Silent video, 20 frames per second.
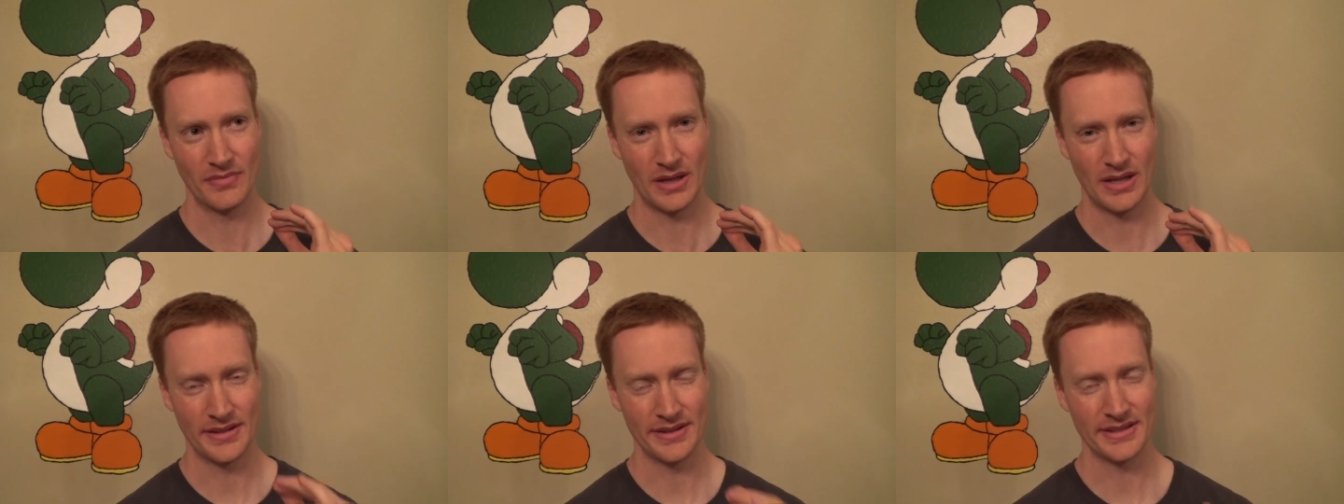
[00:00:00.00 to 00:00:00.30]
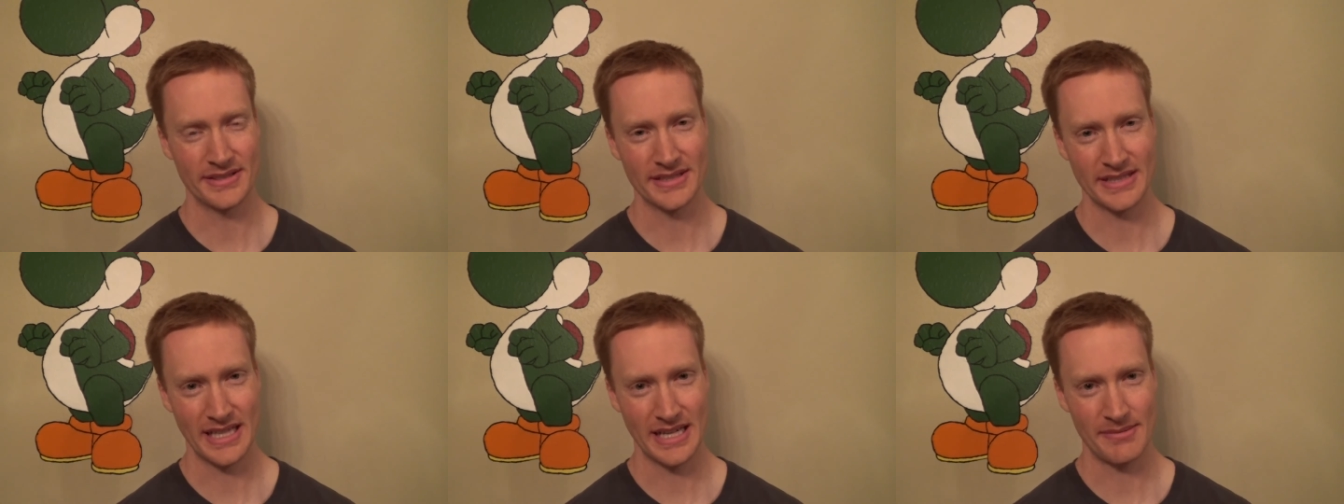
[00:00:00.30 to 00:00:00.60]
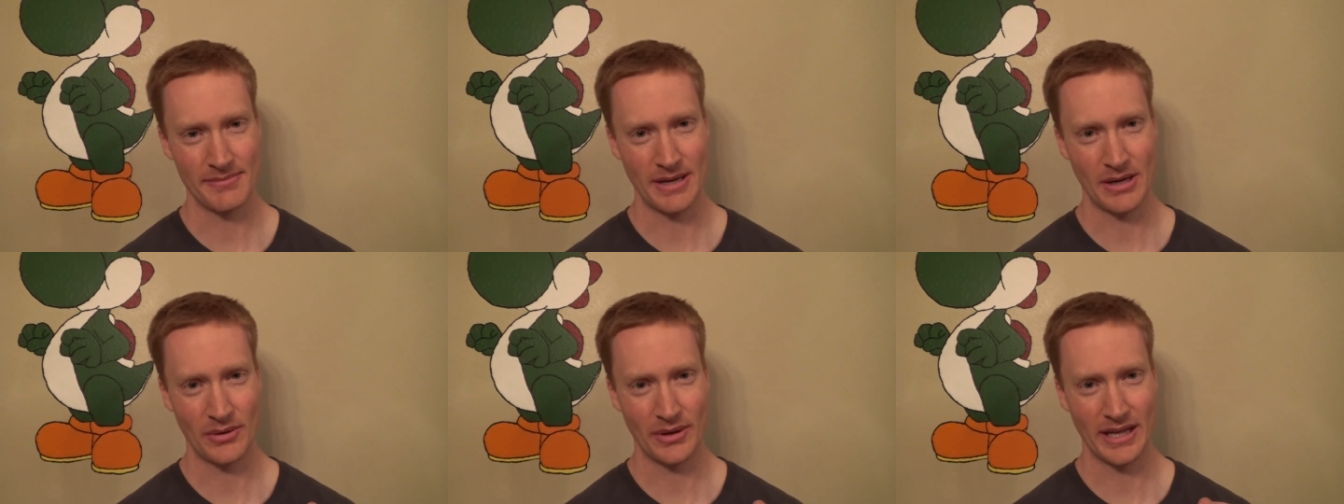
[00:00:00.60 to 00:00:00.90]
on this
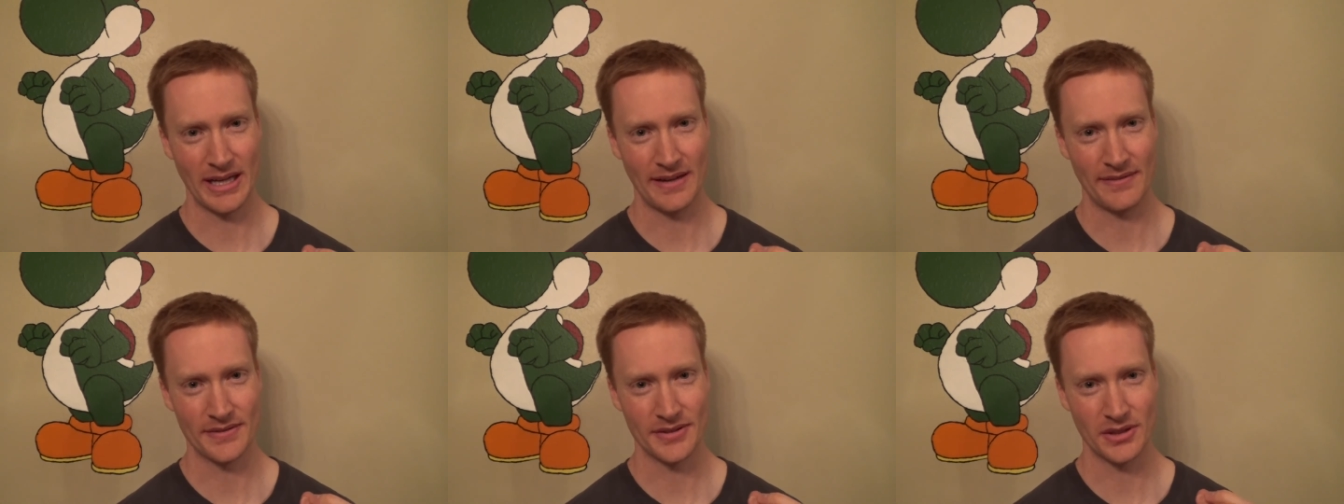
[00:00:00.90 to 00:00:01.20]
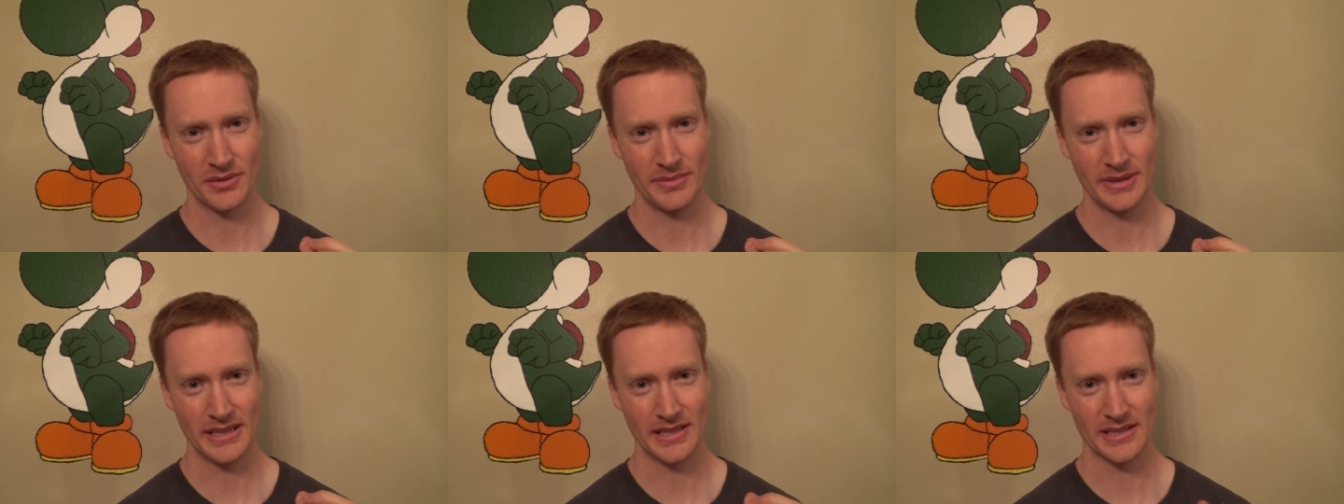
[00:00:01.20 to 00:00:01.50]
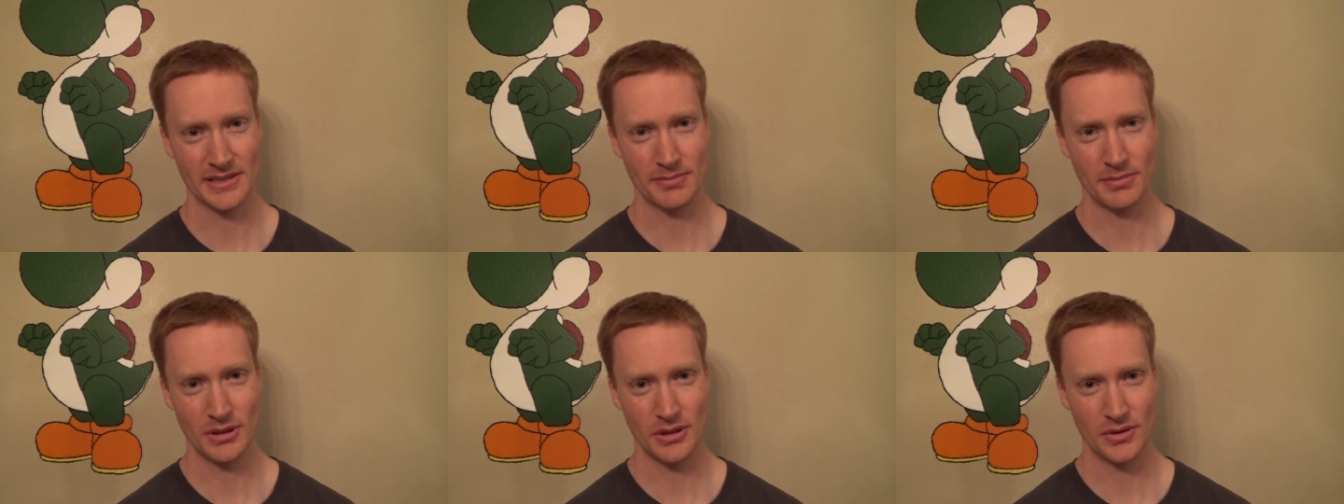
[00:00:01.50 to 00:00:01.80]
game I would have so many
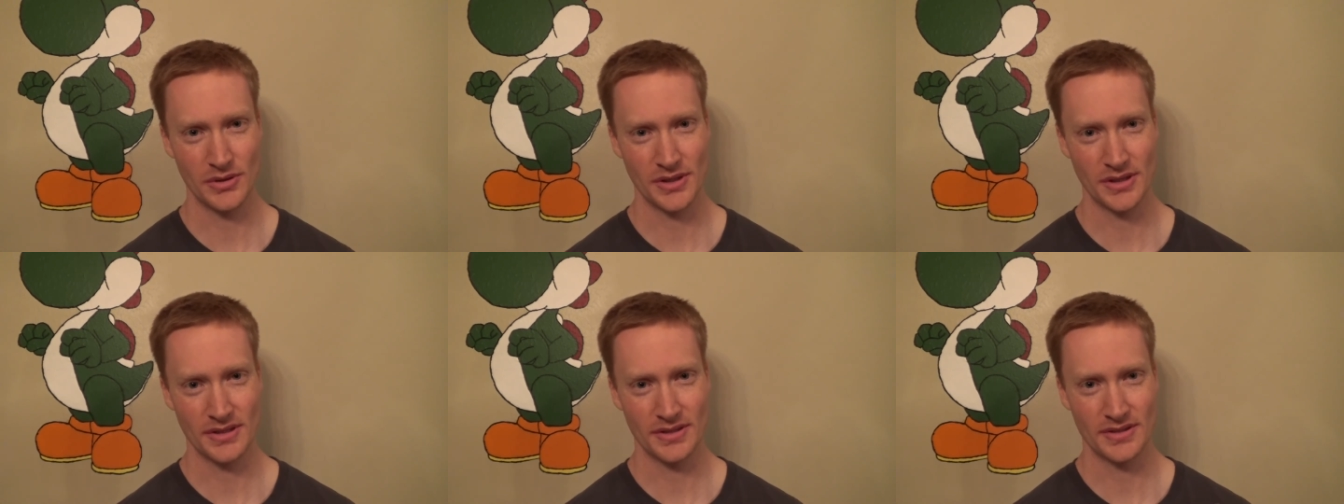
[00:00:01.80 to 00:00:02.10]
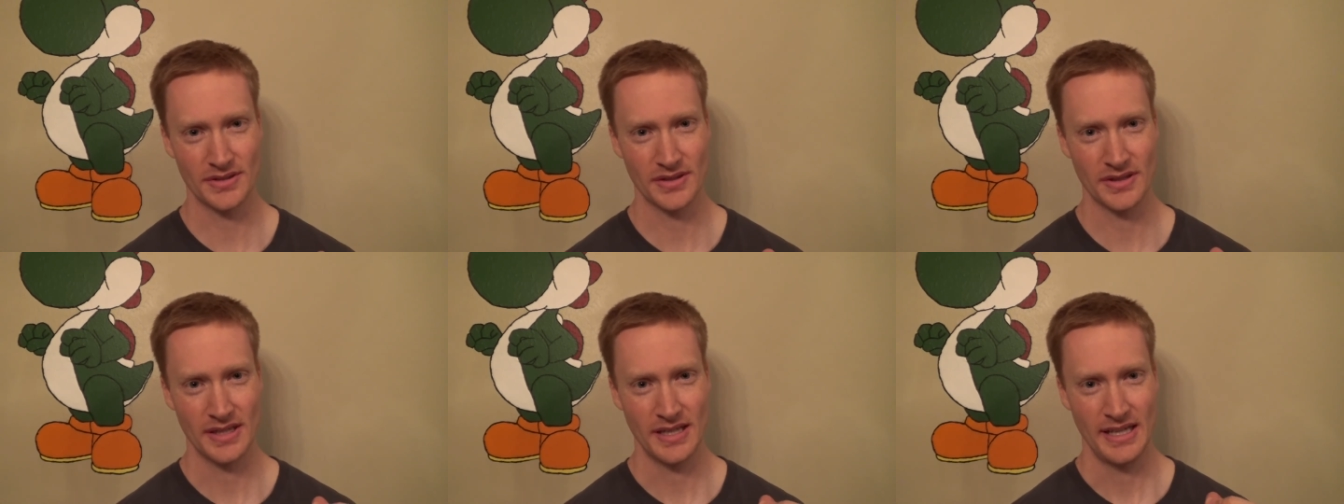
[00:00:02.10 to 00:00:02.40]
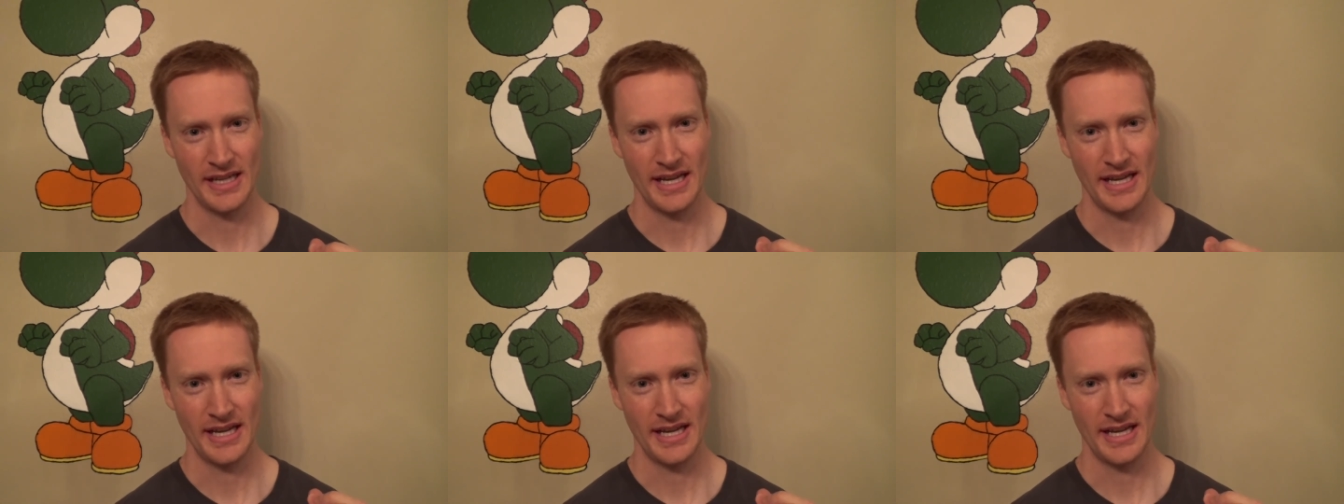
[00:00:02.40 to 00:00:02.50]
explosions,